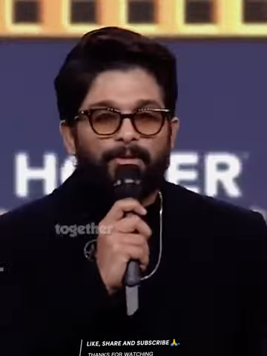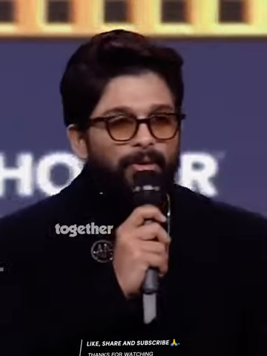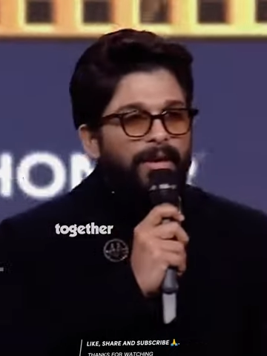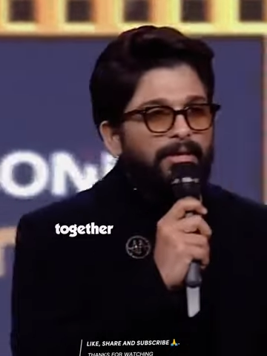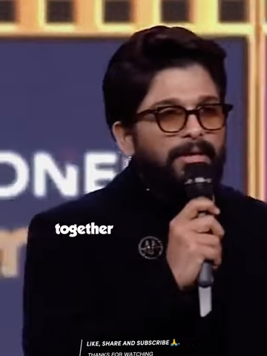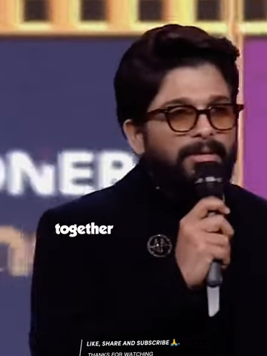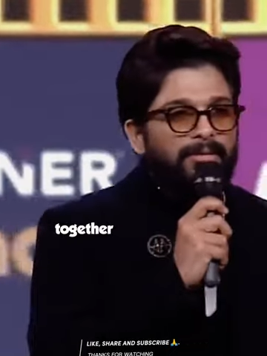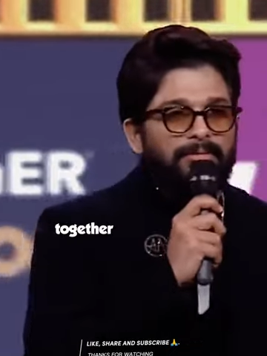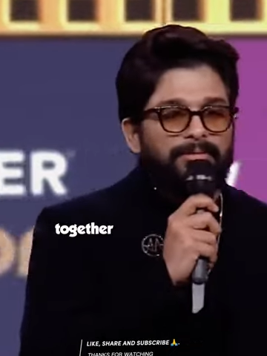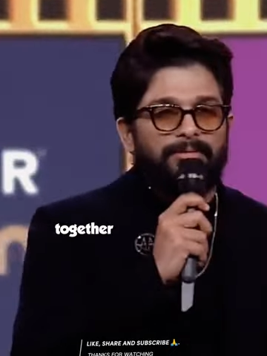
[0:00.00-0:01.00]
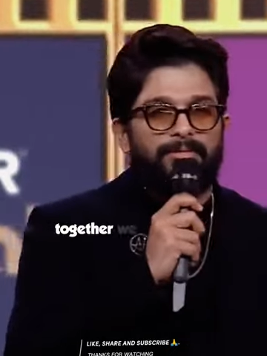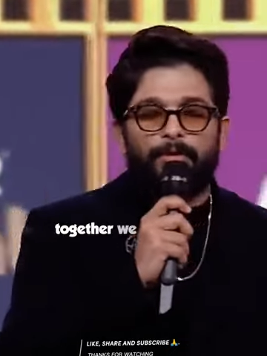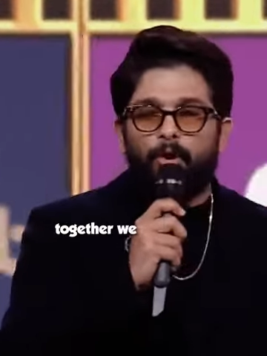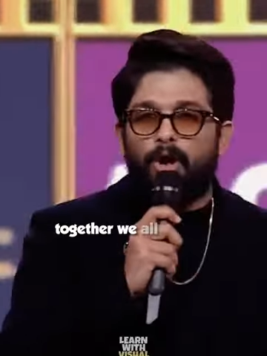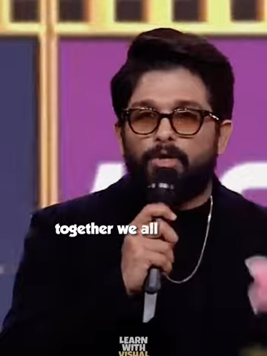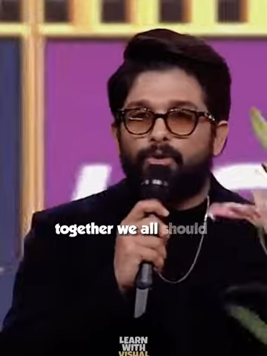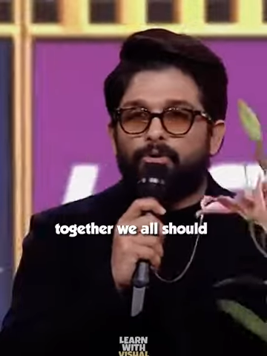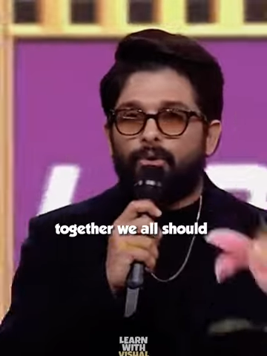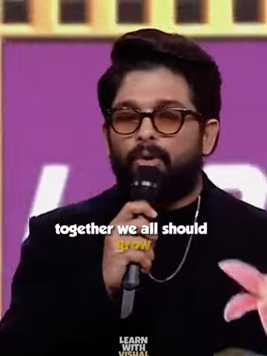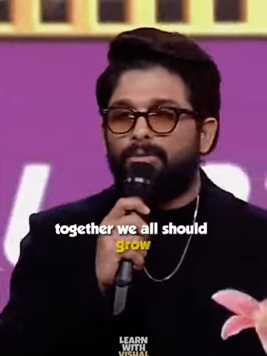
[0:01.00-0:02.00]
Together, we all should
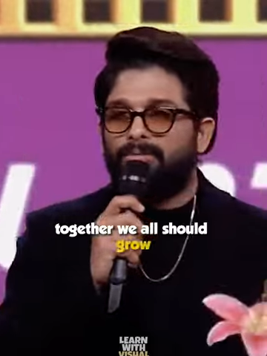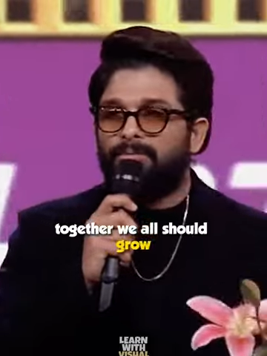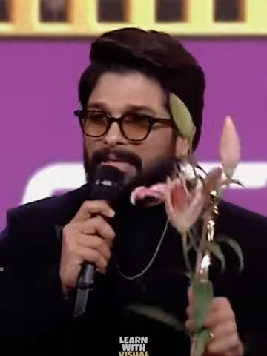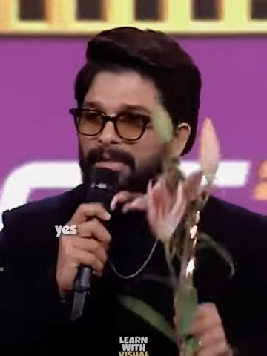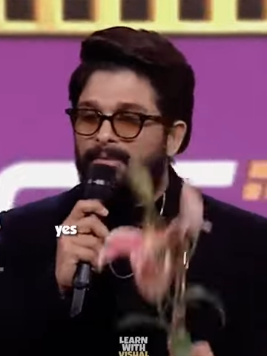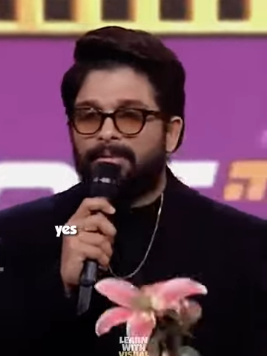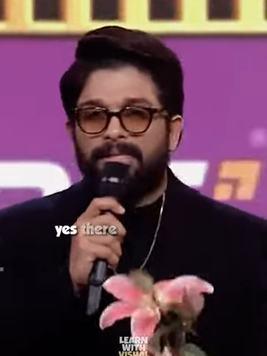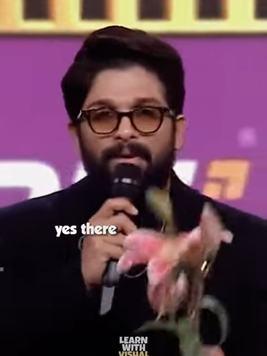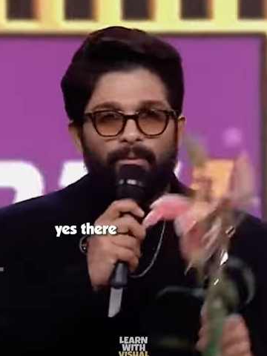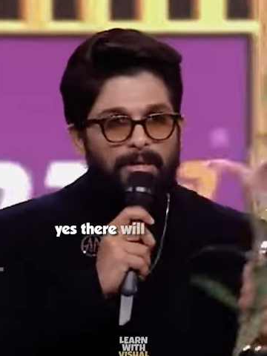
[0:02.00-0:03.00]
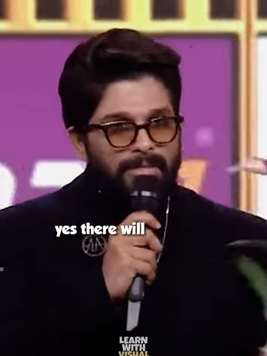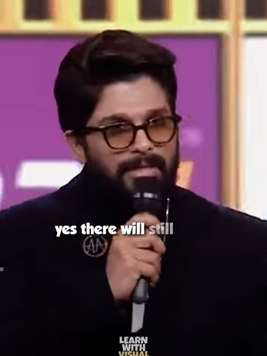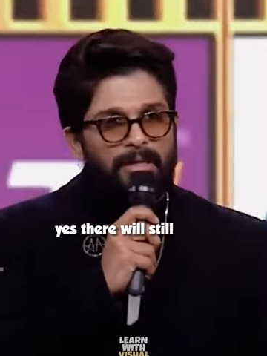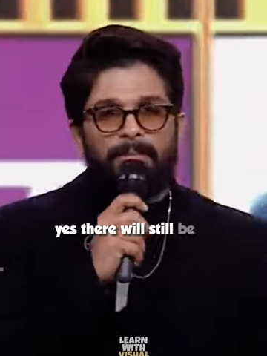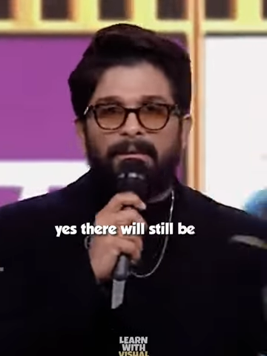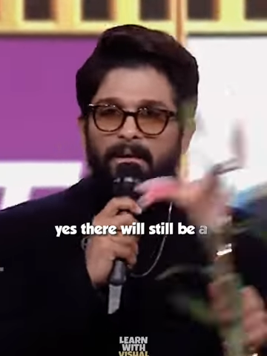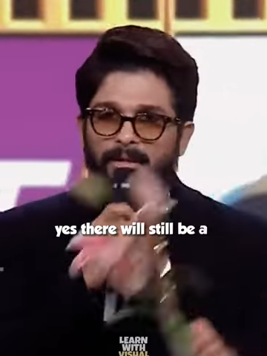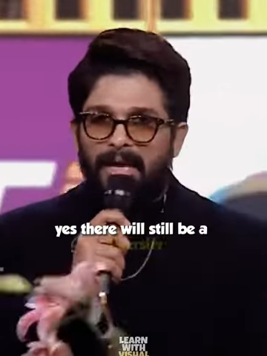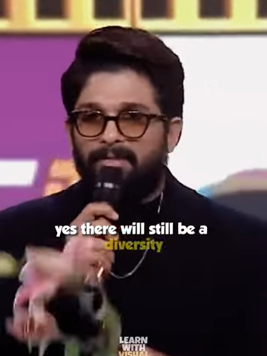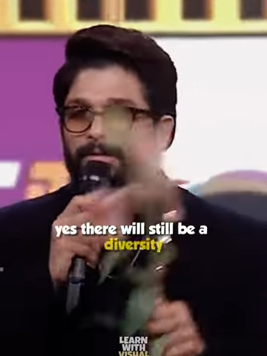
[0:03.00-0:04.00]
grow. Yes, there will still be a
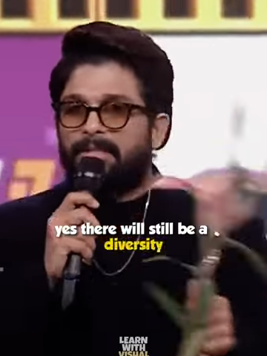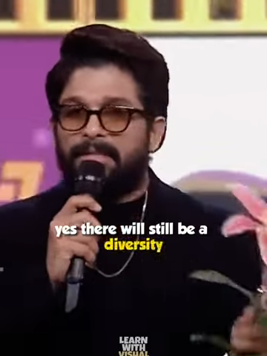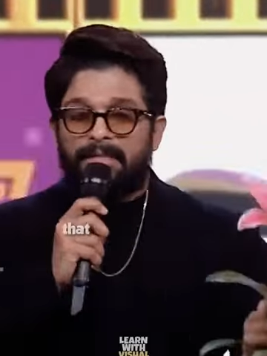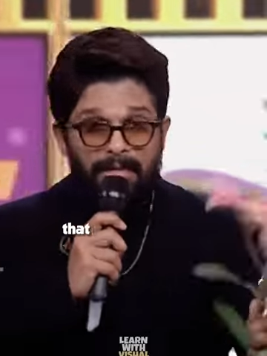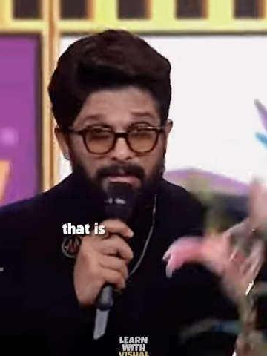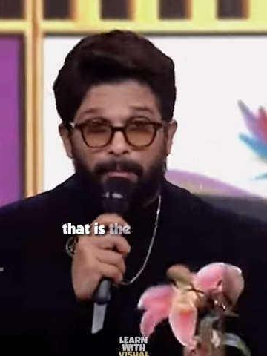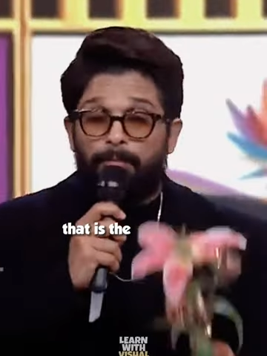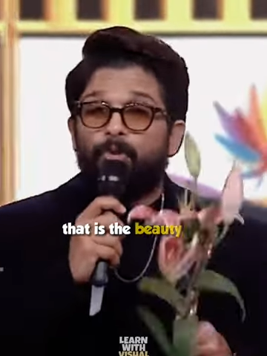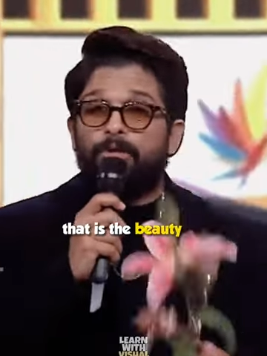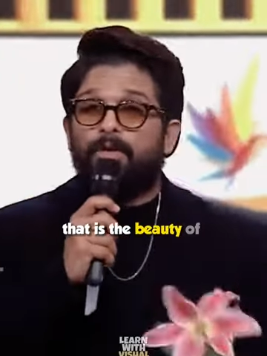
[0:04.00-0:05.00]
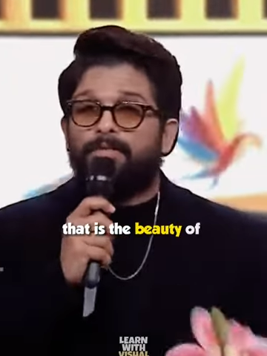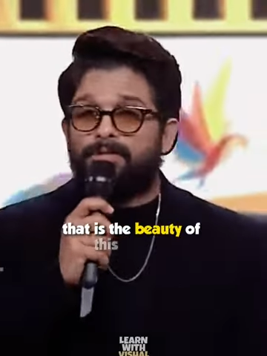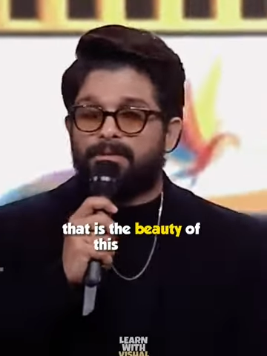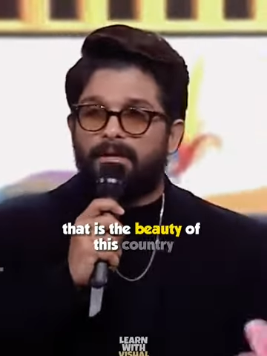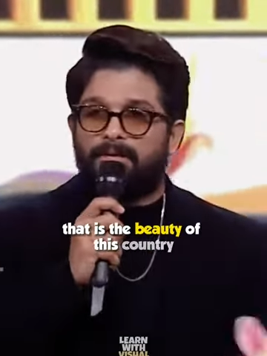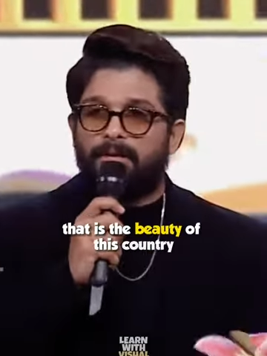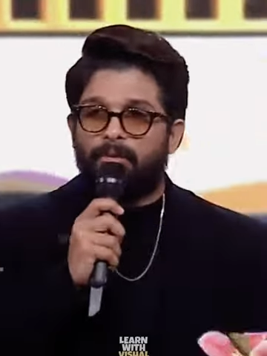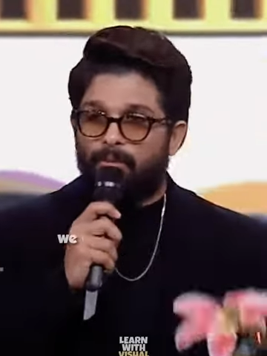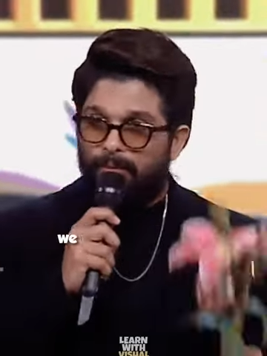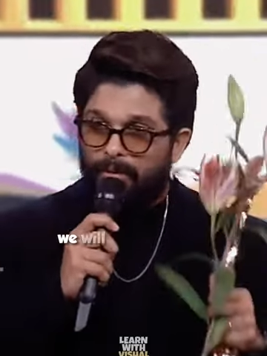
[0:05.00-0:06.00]
diversity. That is the beauty of this country.
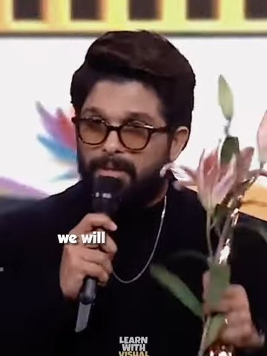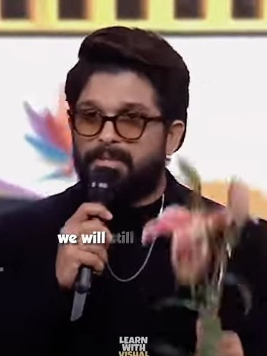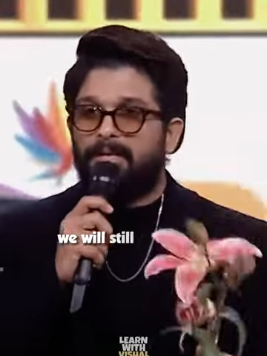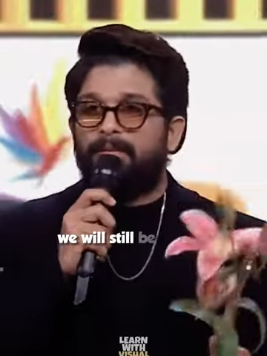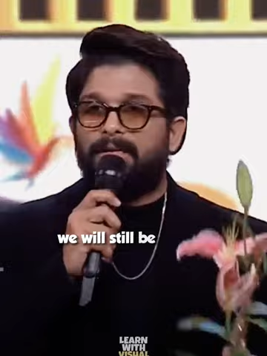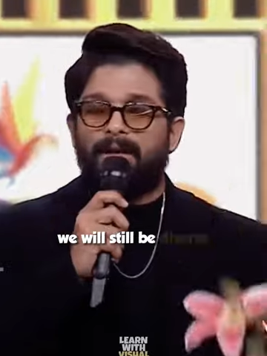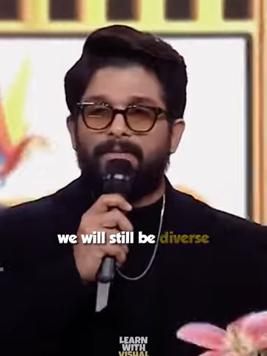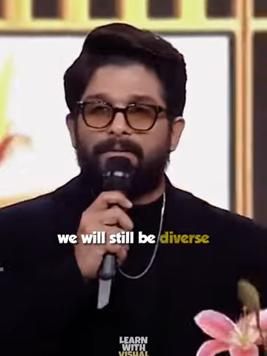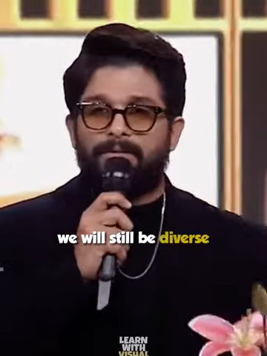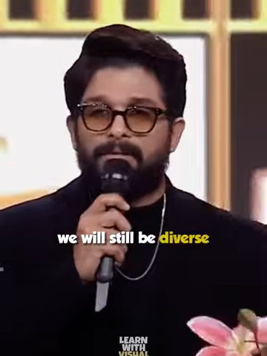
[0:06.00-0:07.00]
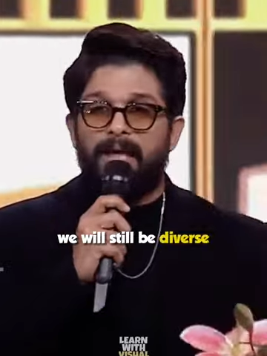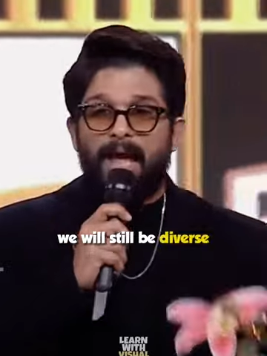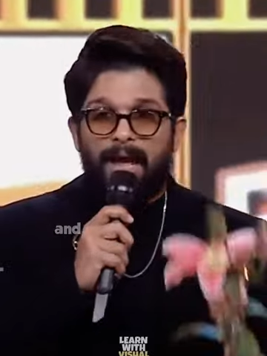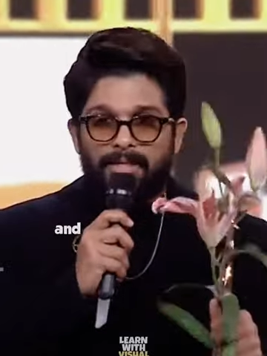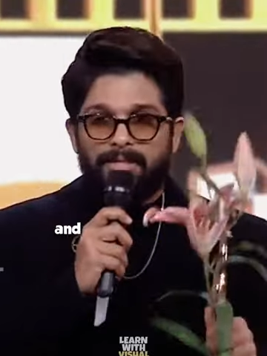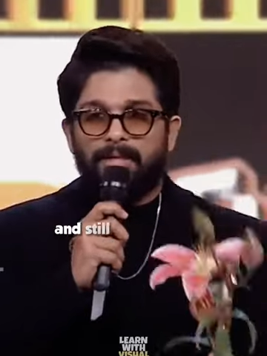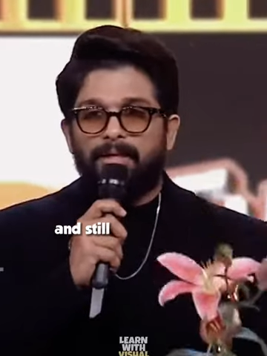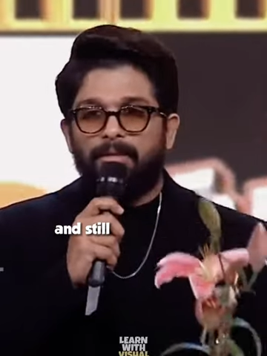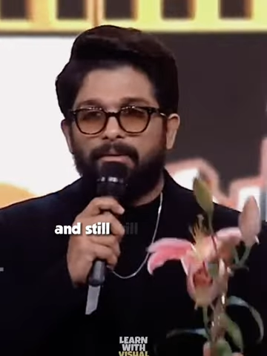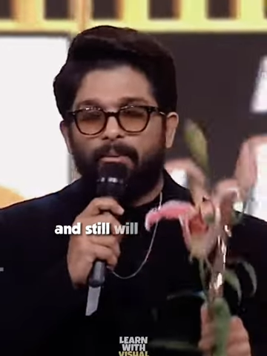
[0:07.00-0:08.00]
We will still be diverse and
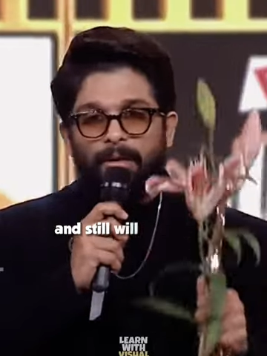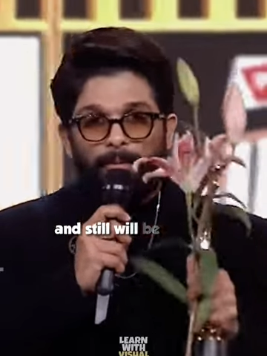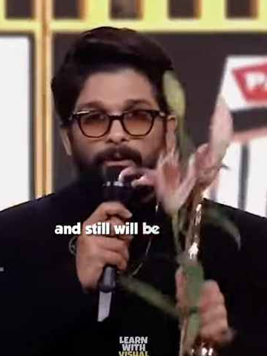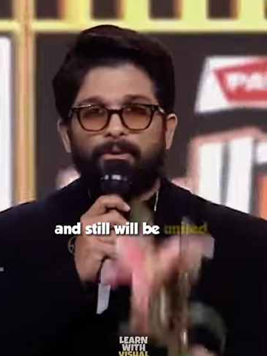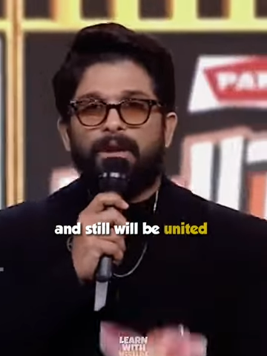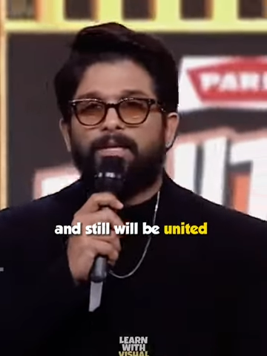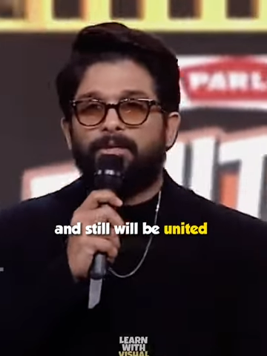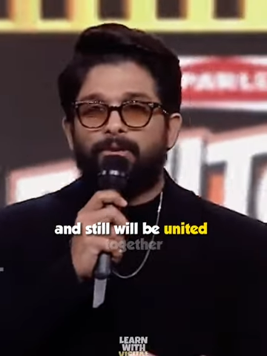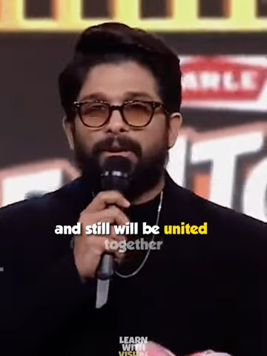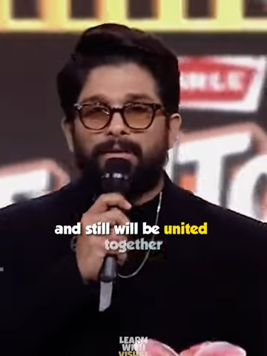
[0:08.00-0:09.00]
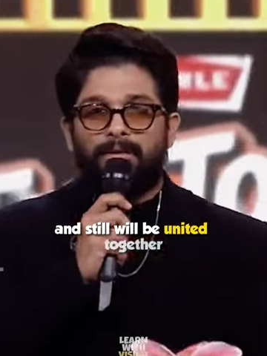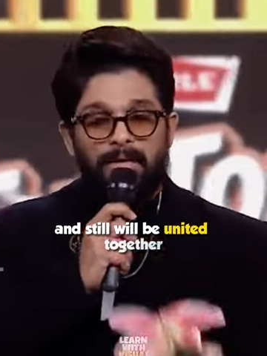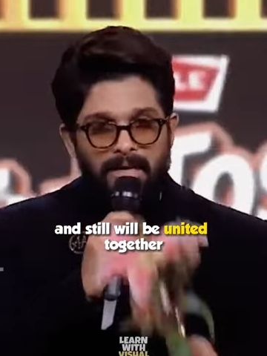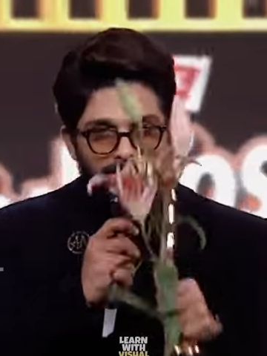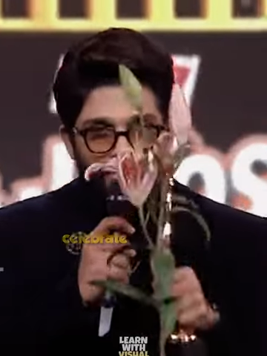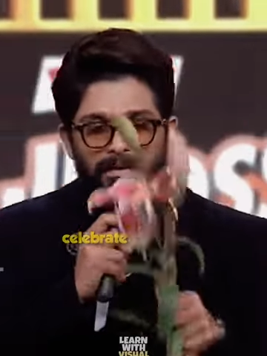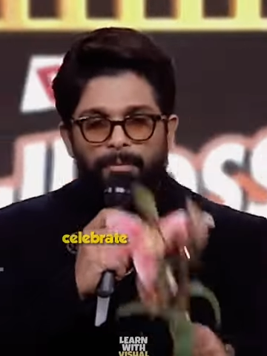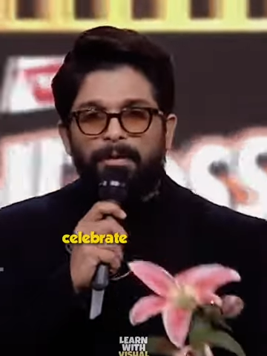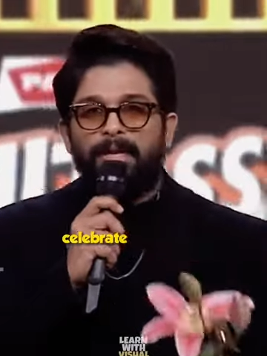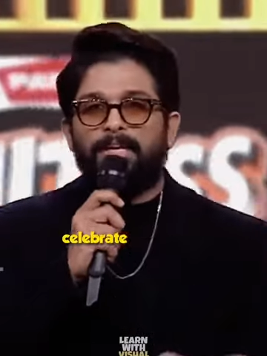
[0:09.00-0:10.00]
still we'll be united together,
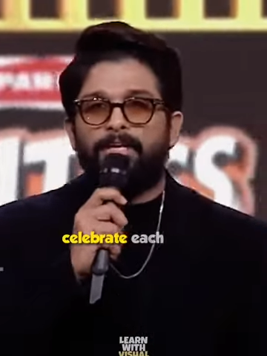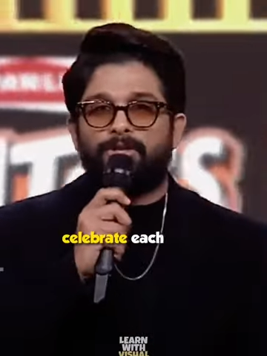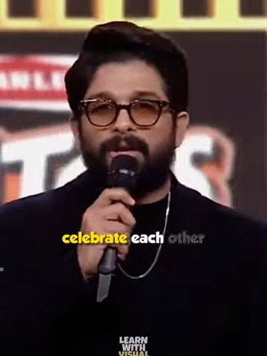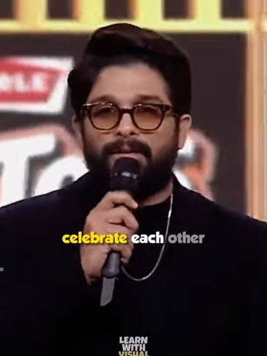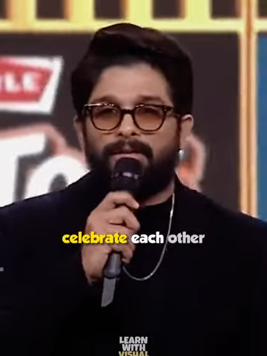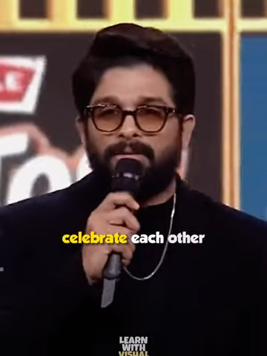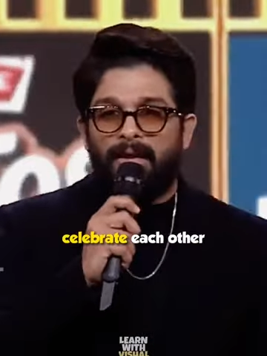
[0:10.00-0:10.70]
celebrate each other.